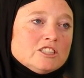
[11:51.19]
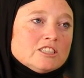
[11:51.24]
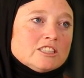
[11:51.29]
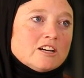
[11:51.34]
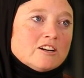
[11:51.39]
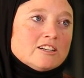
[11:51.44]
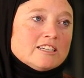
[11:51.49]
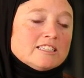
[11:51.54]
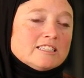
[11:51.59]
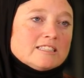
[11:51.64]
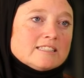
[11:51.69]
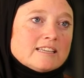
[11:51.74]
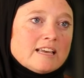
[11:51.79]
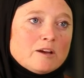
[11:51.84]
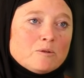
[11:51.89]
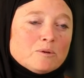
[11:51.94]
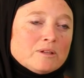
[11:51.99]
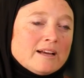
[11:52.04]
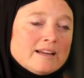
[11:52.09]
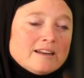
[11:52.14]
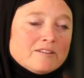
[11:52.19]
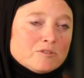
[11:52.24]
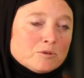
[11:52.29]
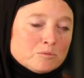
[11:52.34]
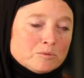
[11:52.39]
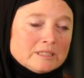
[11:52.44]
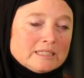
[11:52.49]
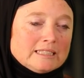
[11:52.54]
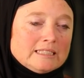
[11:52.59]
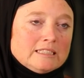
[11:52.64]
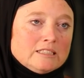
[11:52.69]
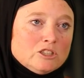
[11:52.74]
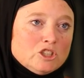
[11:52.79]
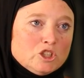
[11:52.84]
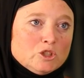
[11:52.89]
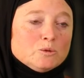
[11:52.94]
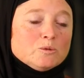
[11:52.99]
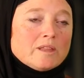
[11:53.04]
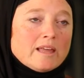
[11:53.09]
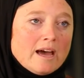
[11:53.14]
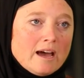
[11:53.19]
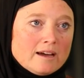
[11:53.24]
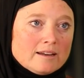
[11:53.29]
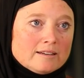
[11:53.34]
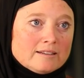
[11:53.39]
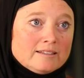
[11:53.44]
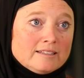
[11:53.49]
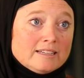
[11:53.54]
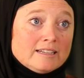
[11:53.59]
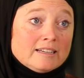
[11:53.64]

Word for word: started to say, well, I never really knew that.